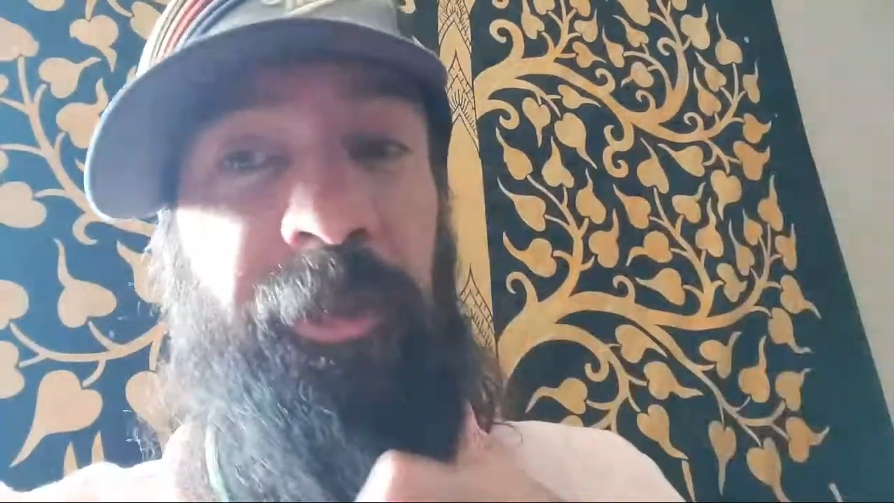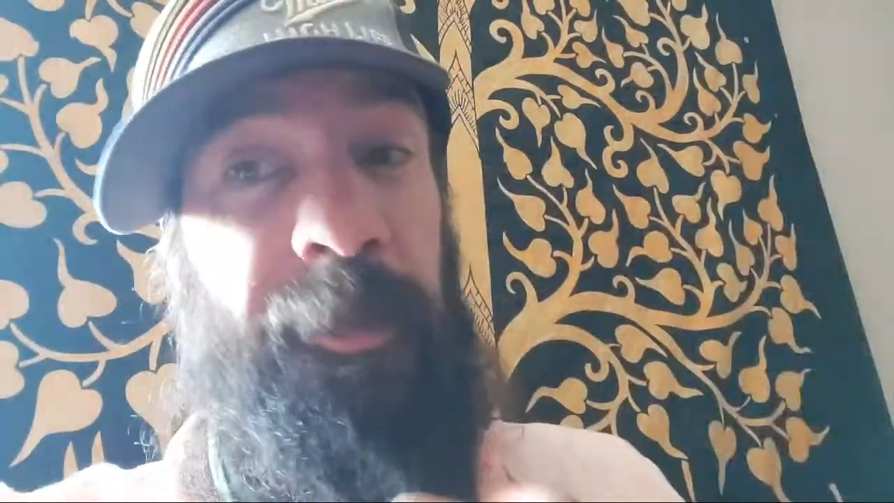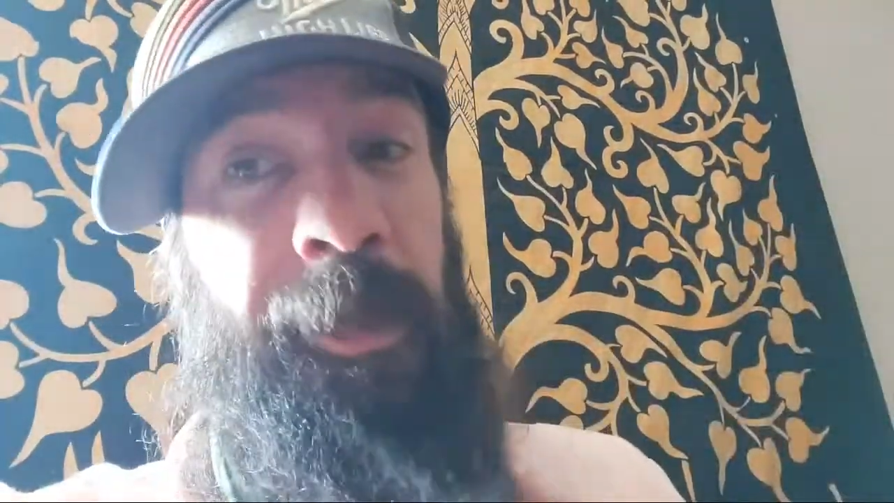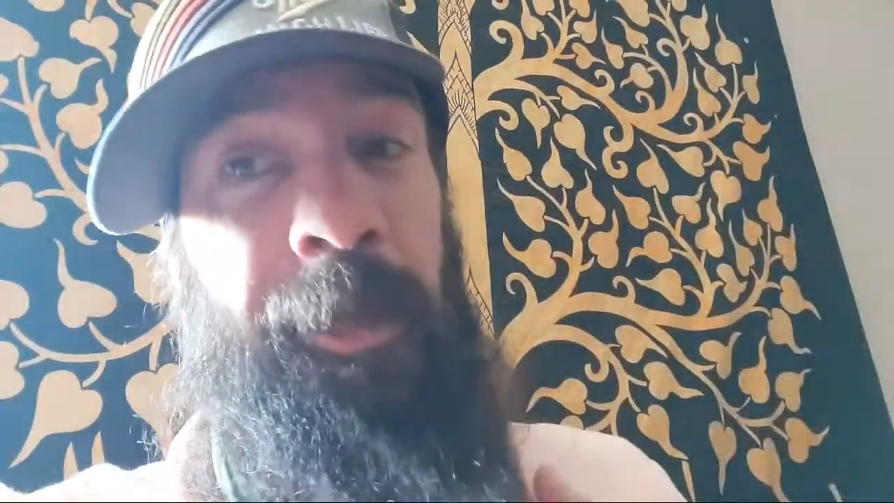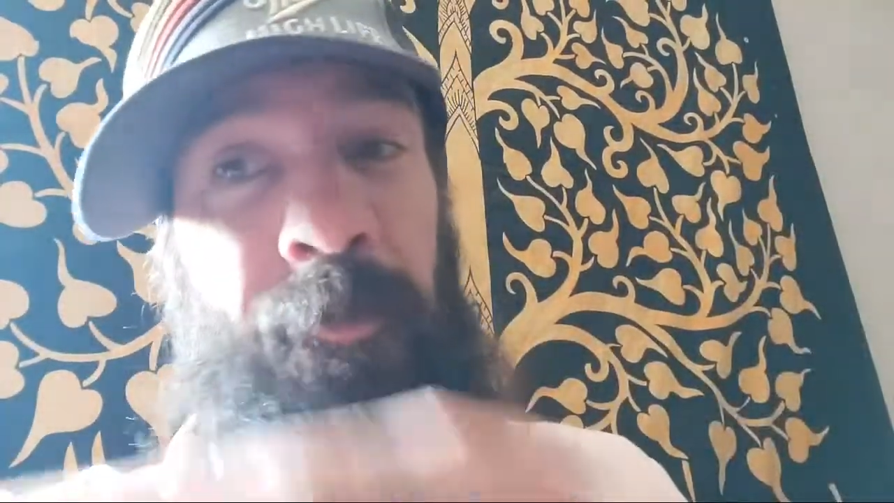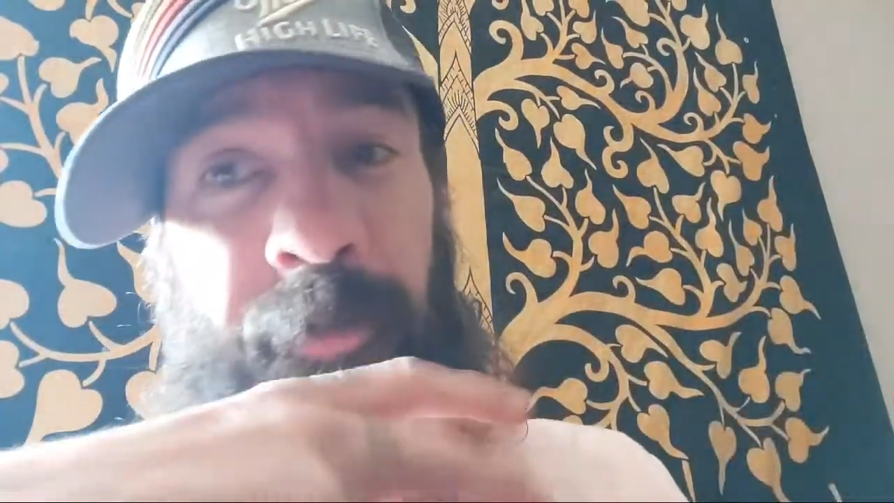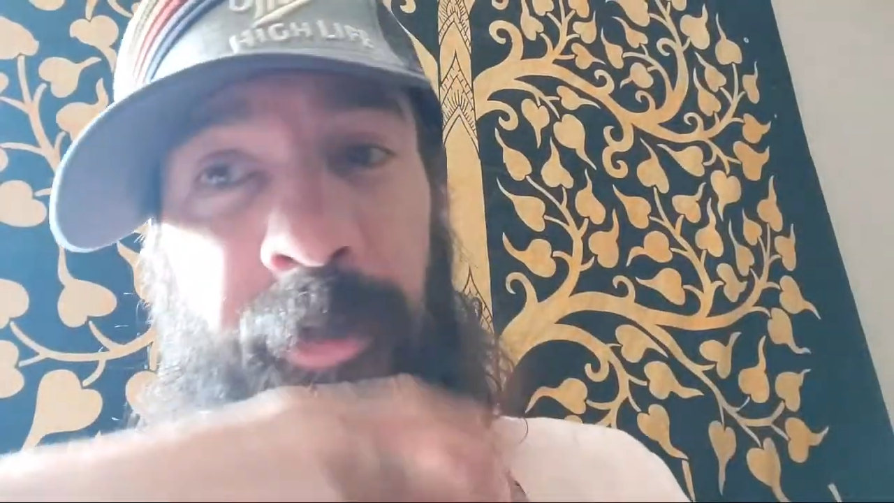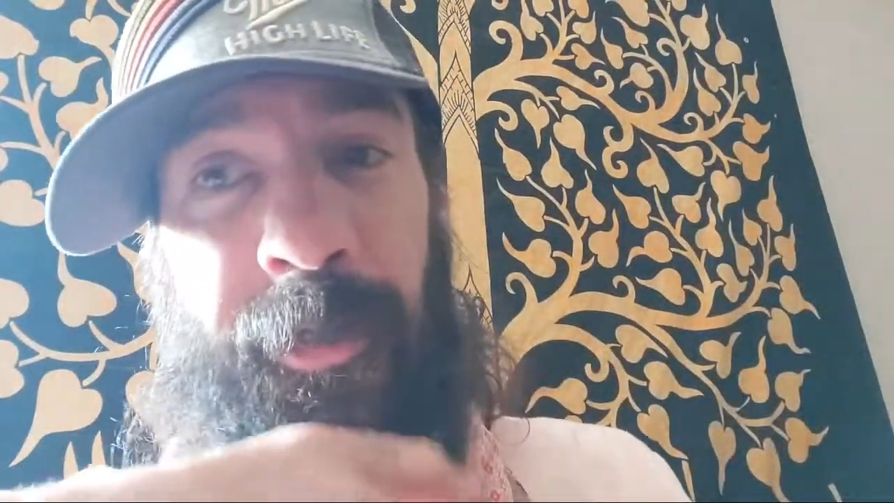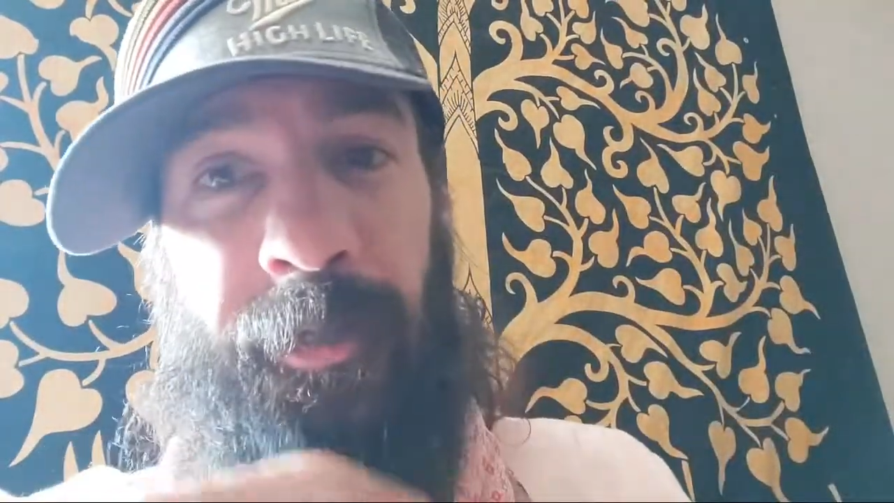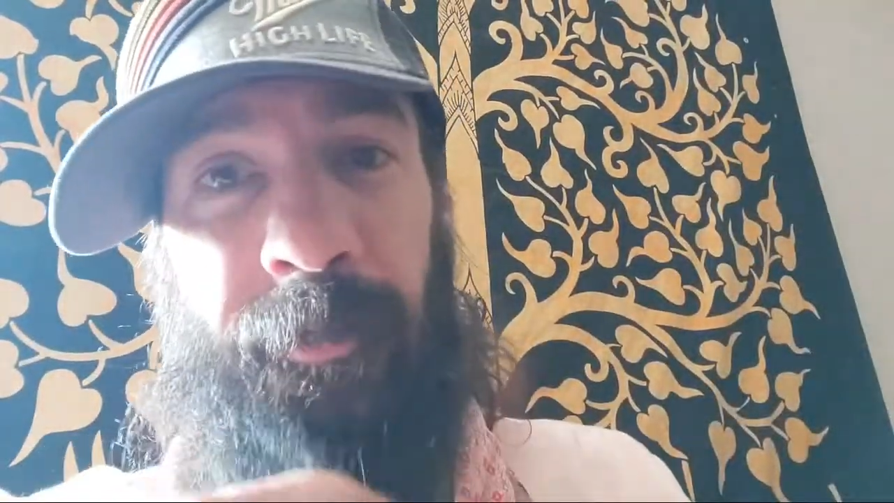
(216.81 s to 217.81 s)
now
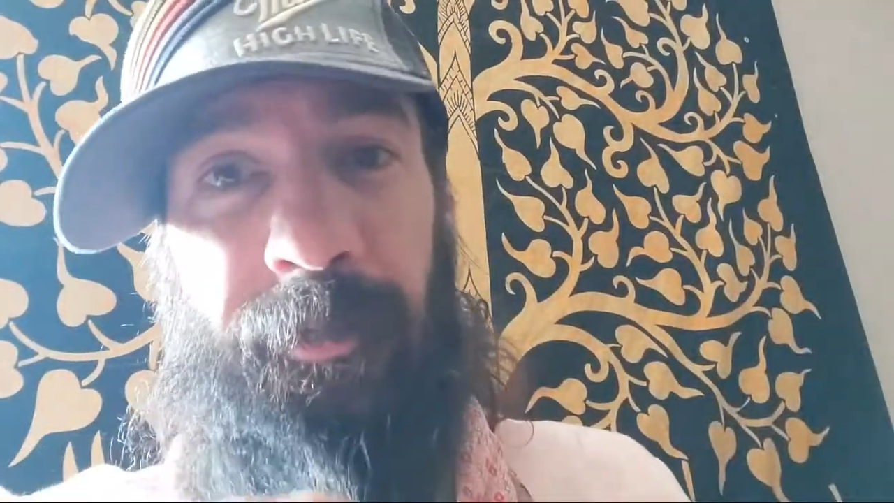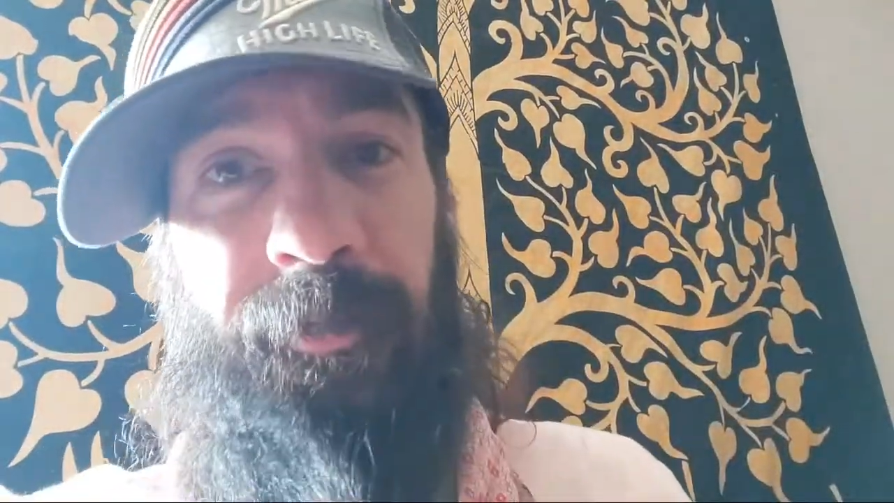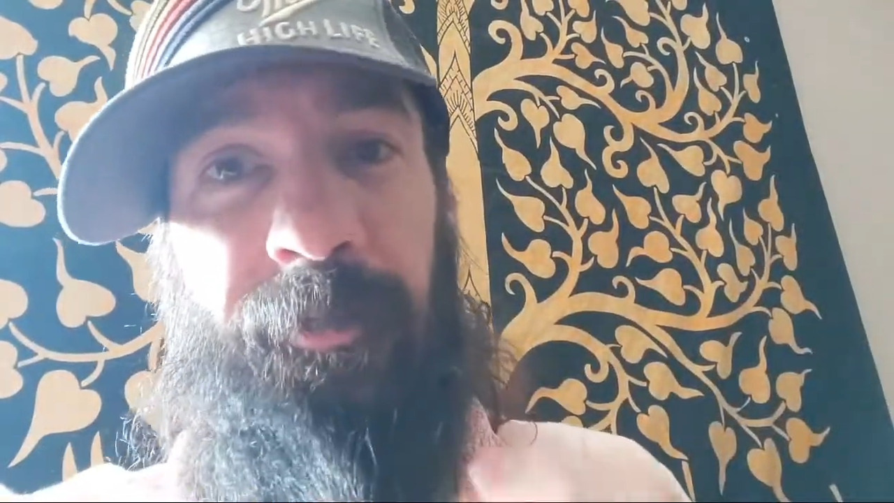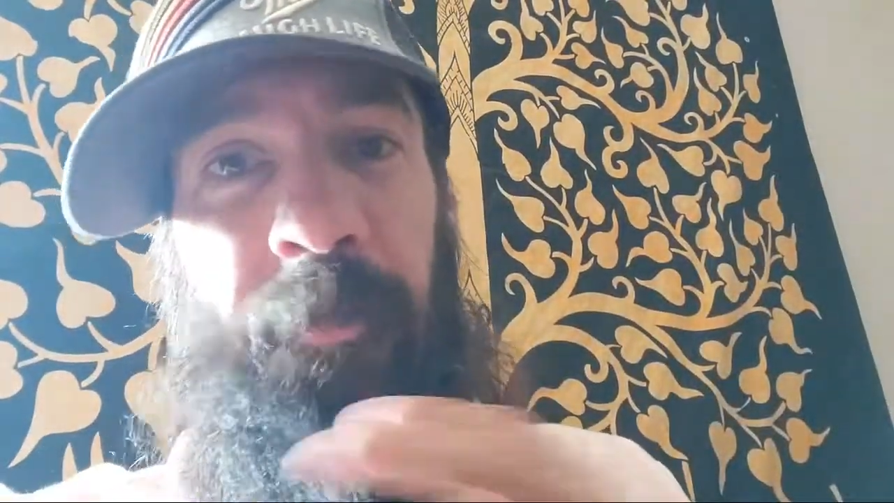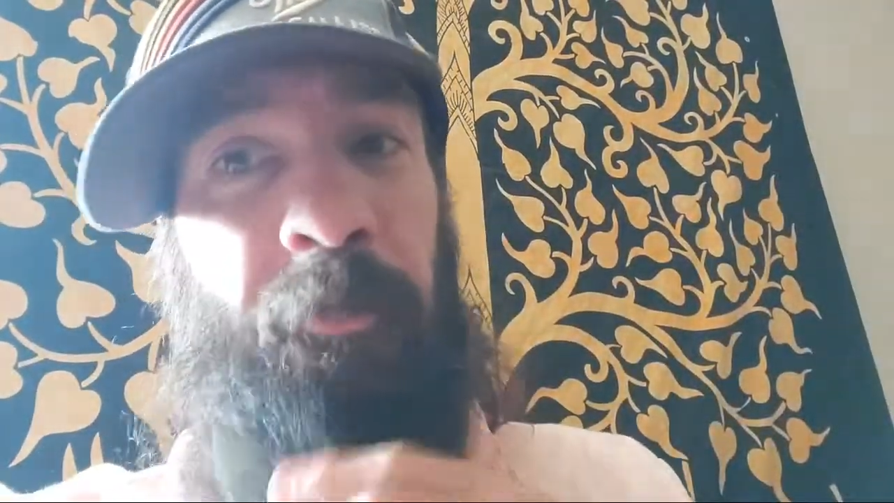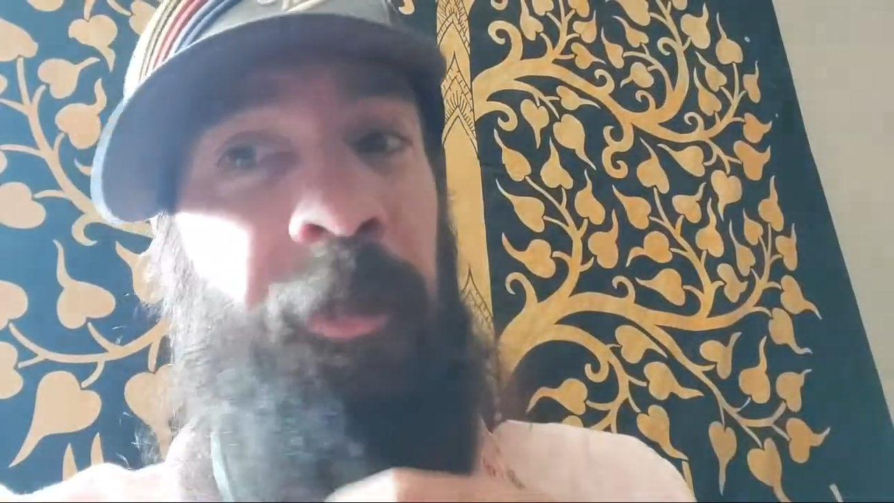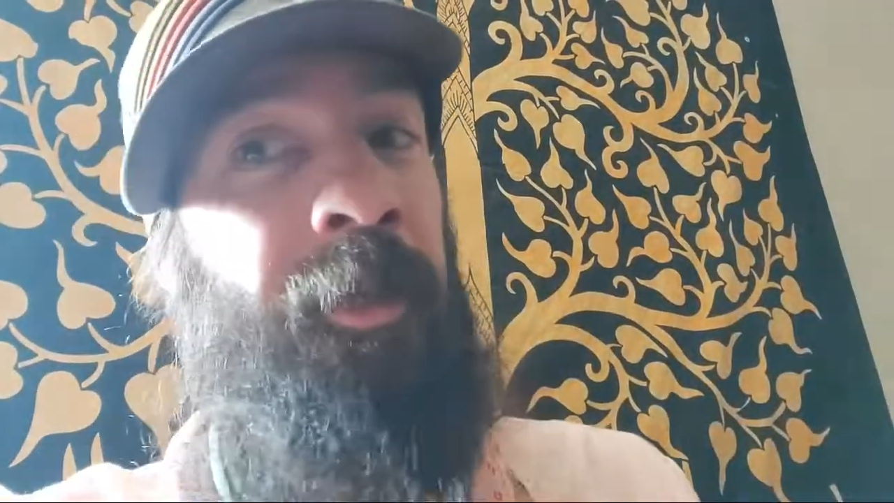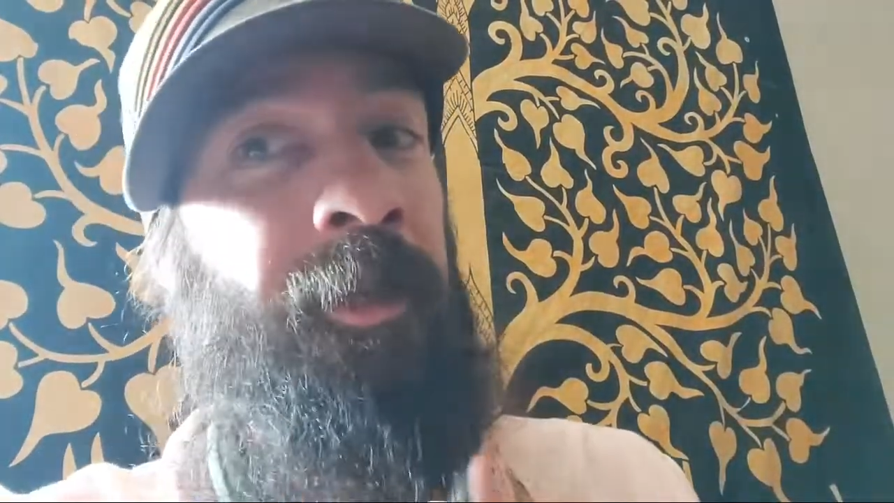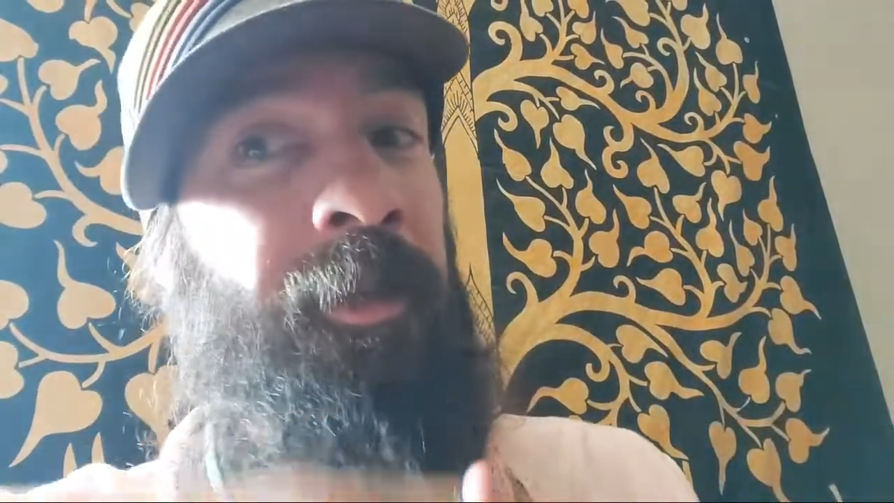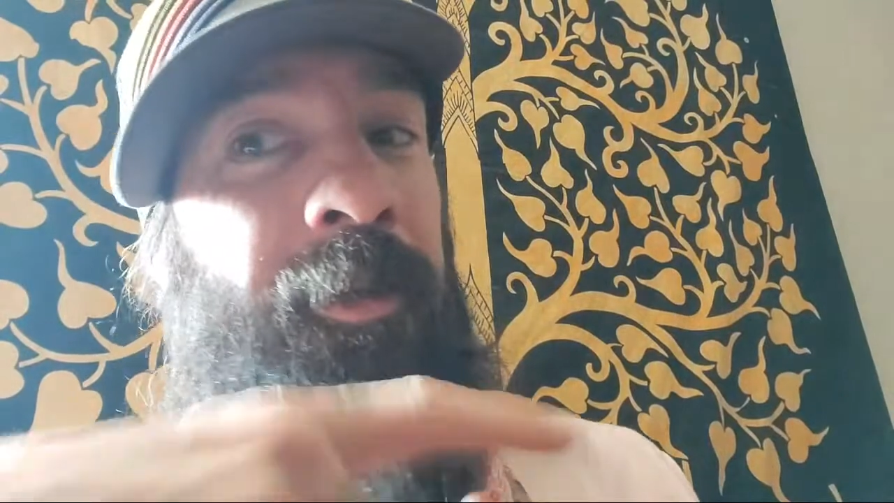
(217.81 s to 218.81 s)
figured out that
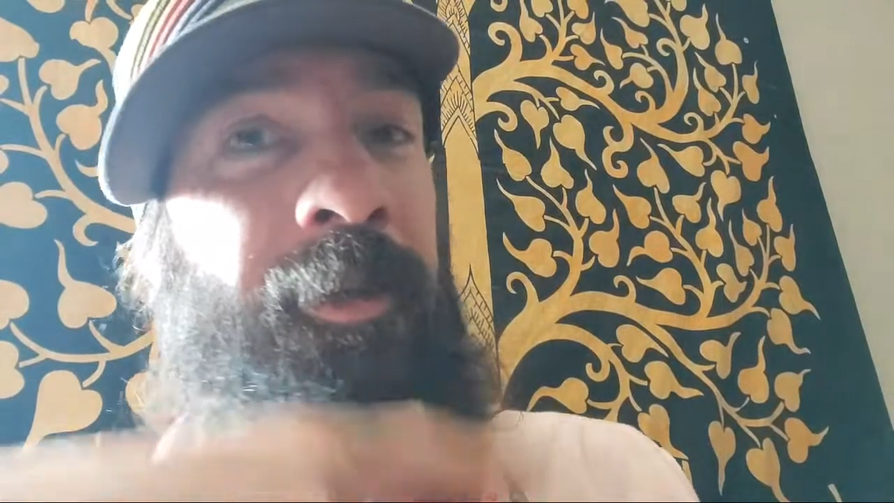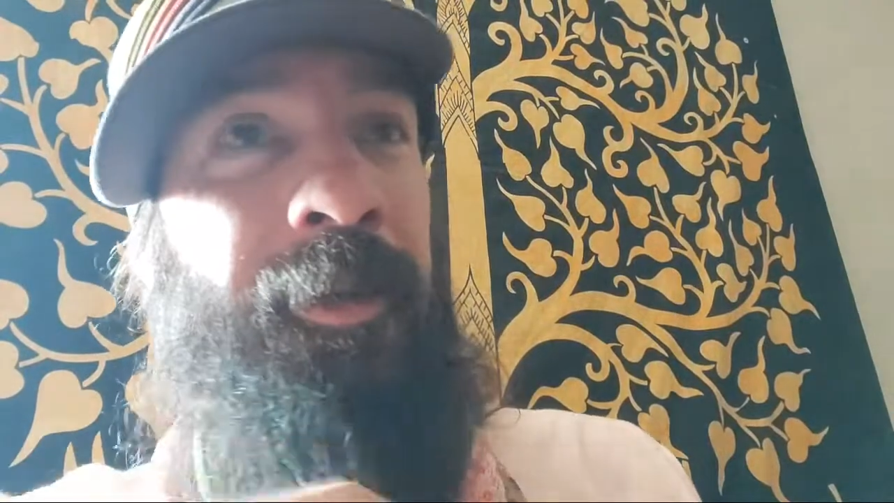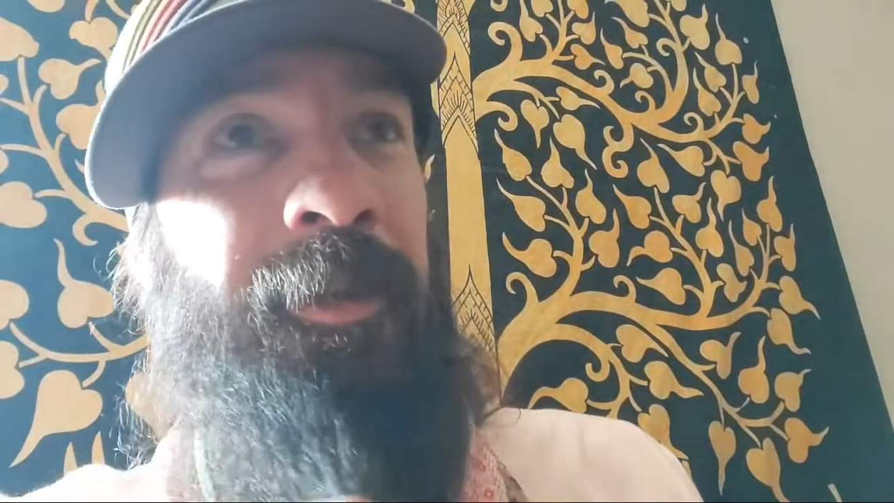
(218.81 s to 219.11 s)
somebody in